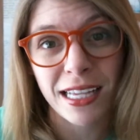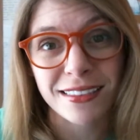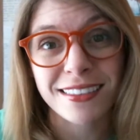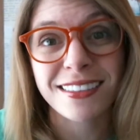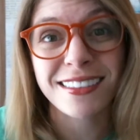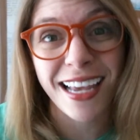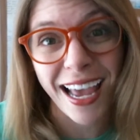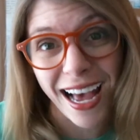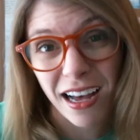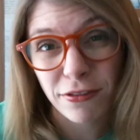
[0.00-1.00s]
as
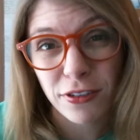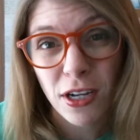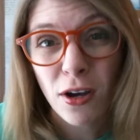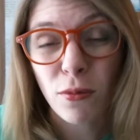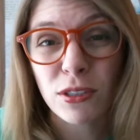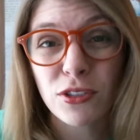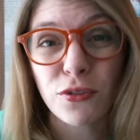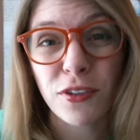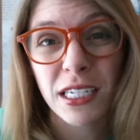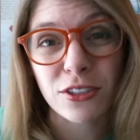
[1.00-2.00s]
staff once you
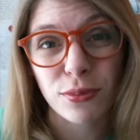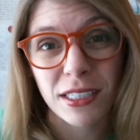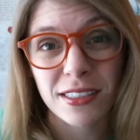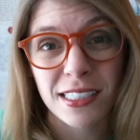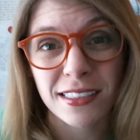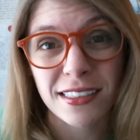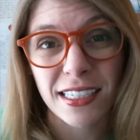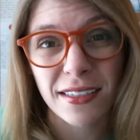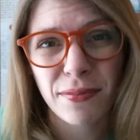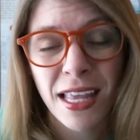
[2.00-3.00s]
finish
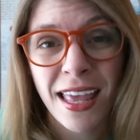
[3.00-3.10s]
residency.